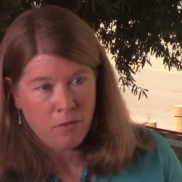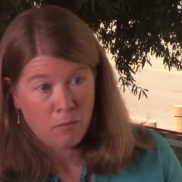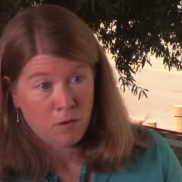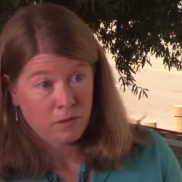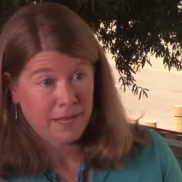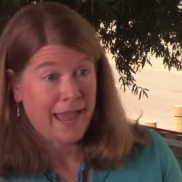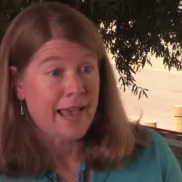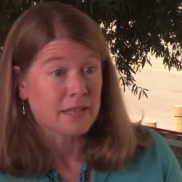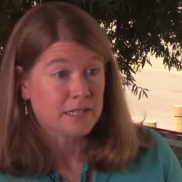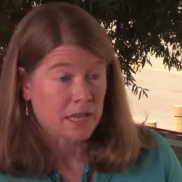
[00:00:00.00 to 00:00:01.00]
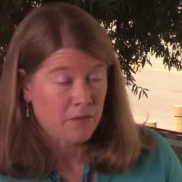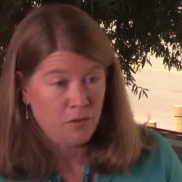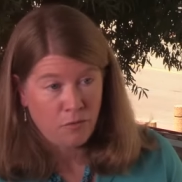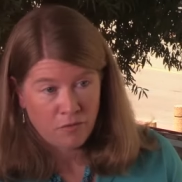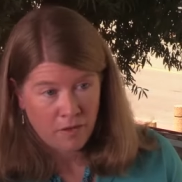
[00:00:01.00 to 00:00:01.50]
the world gets out of
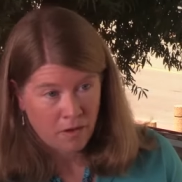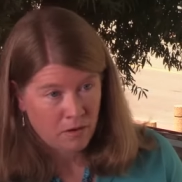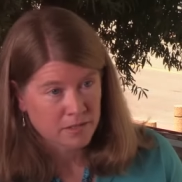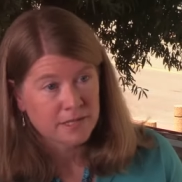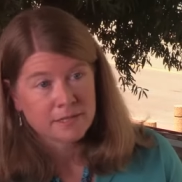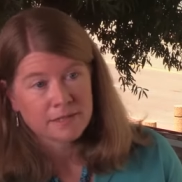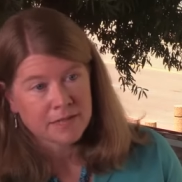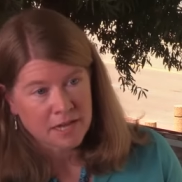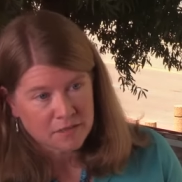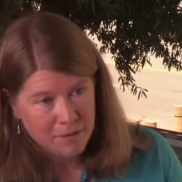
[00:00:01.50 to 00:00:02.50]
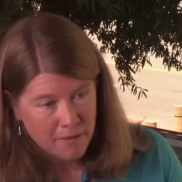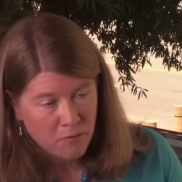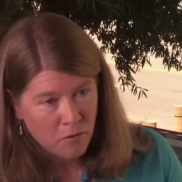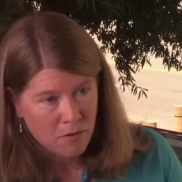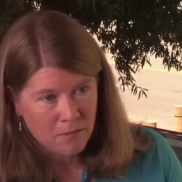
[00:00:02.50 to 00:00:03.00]
using our citizen science
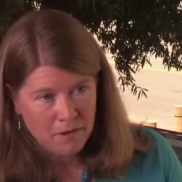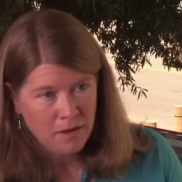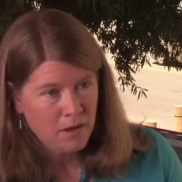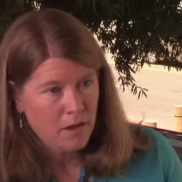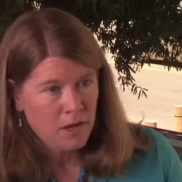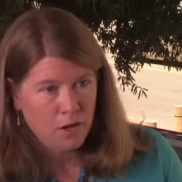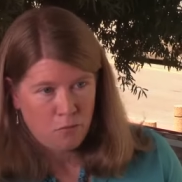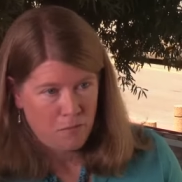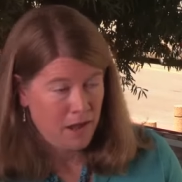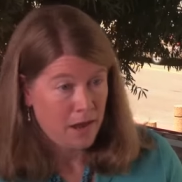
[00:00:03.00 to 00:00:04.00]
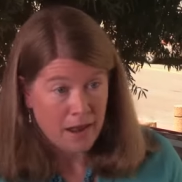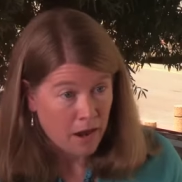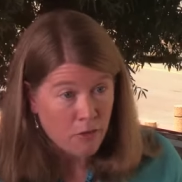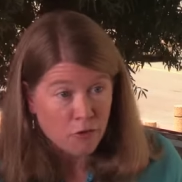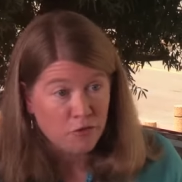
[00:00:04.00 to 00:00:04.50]
platform and you know me and, and
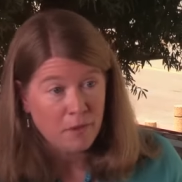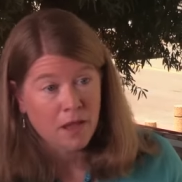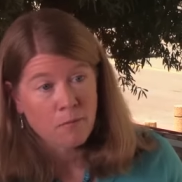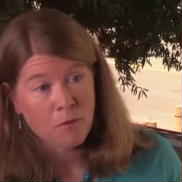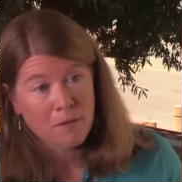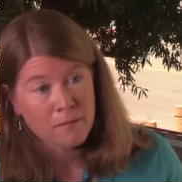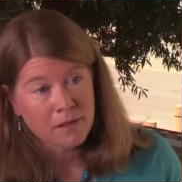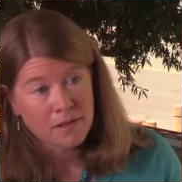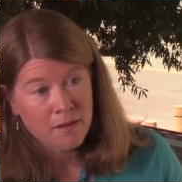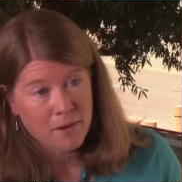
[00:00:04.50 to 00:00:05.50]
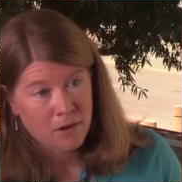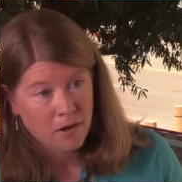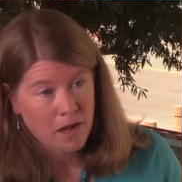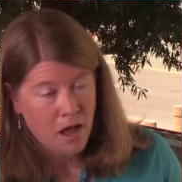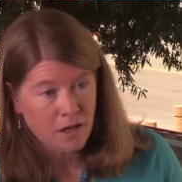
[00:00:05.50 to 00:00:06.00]
others speaking more publicly about
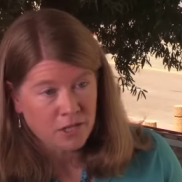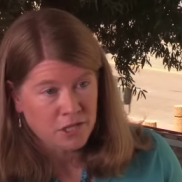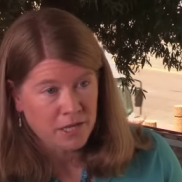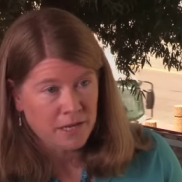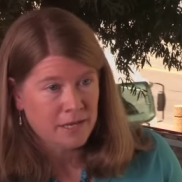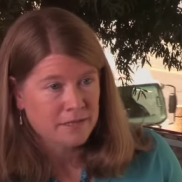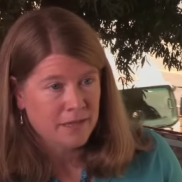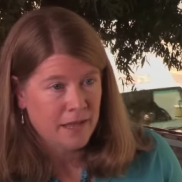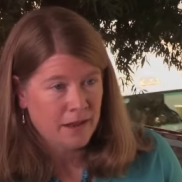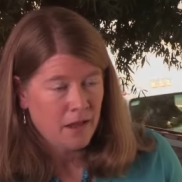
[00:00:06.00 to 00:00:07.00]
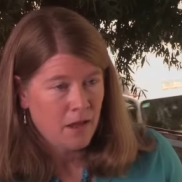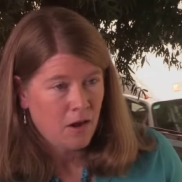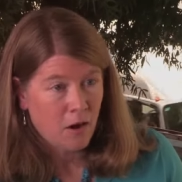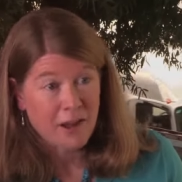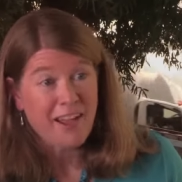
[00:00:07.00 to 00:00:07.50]
archaeology is that
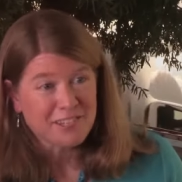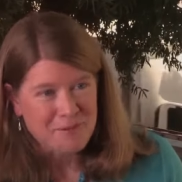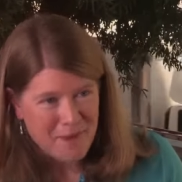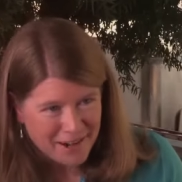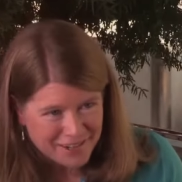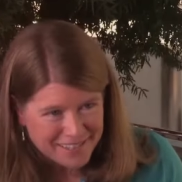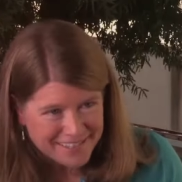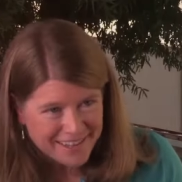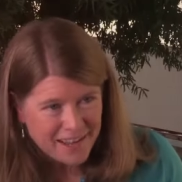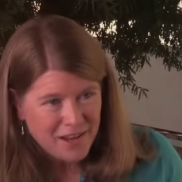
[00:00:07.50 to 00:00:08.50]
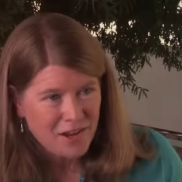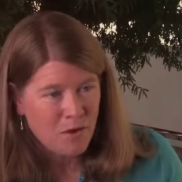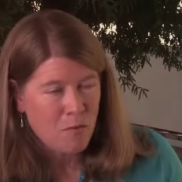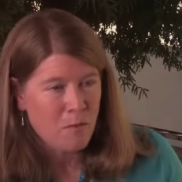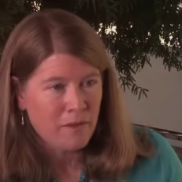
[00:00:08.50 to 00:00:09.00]
archaeology matters. You
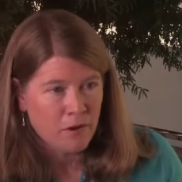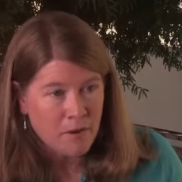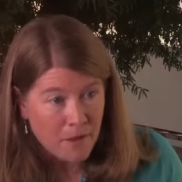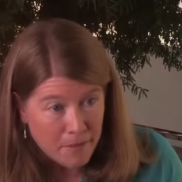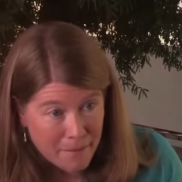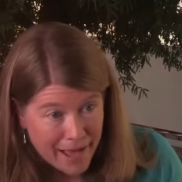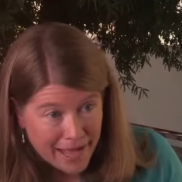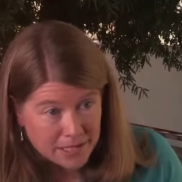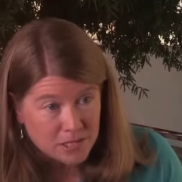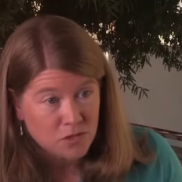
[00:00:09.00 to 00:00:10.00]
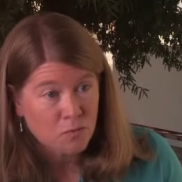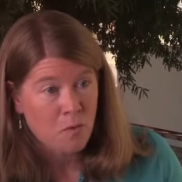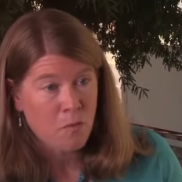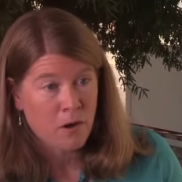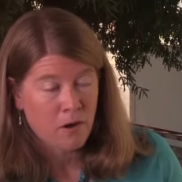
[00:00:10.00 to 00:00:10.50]
know, when we learn about the past,
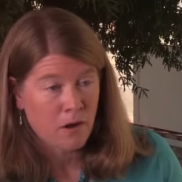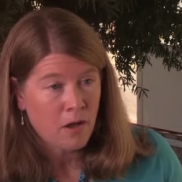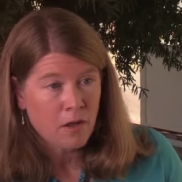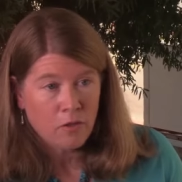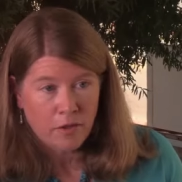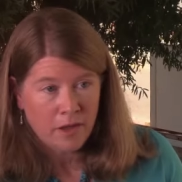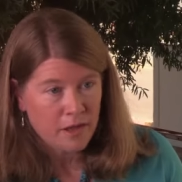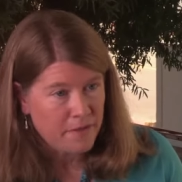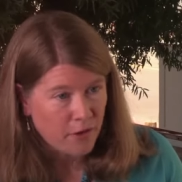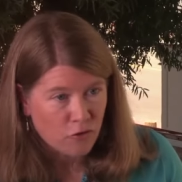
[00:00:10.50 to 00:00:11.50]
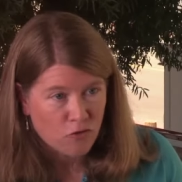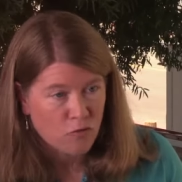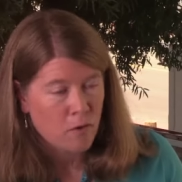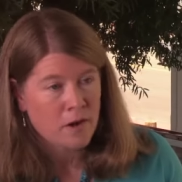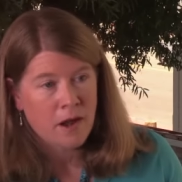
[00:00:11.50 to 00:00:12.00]
when we're looking at the
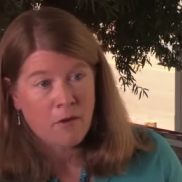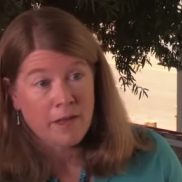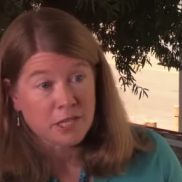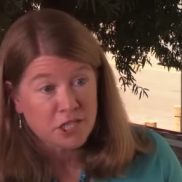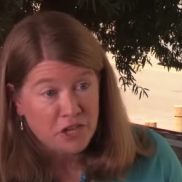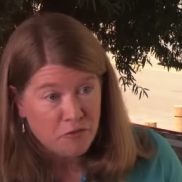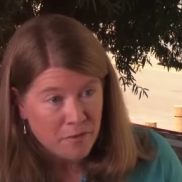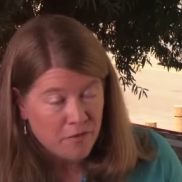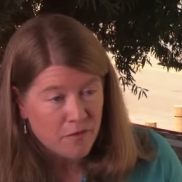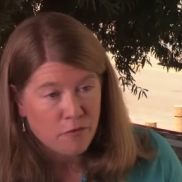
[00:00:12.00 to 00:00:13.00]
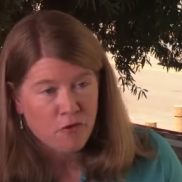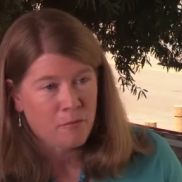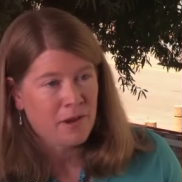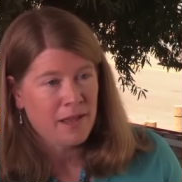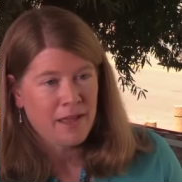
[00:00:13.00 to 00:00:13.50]
extraordinary achievements of so
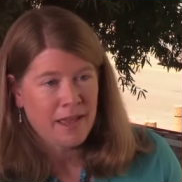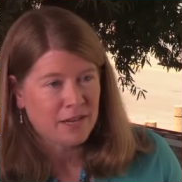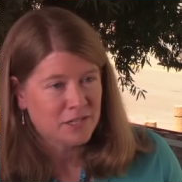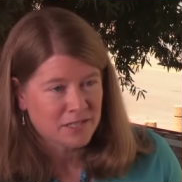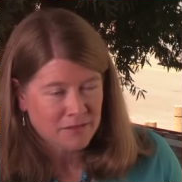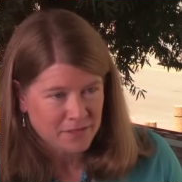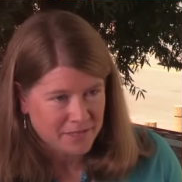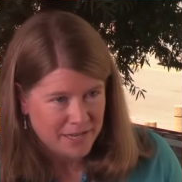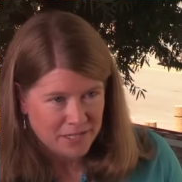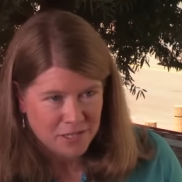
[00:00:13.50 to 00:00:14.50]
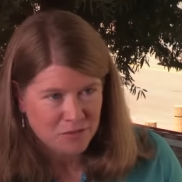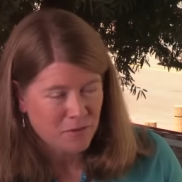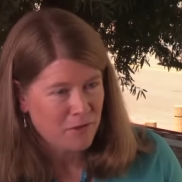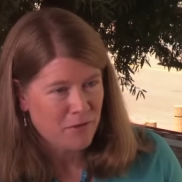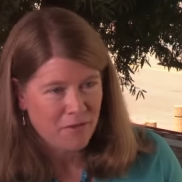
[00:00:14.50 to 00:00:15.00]
many ancient civilizations,
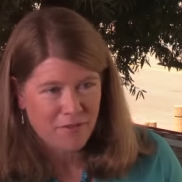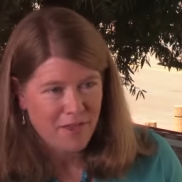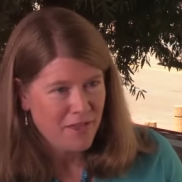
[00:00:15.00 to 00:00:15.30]
whether it's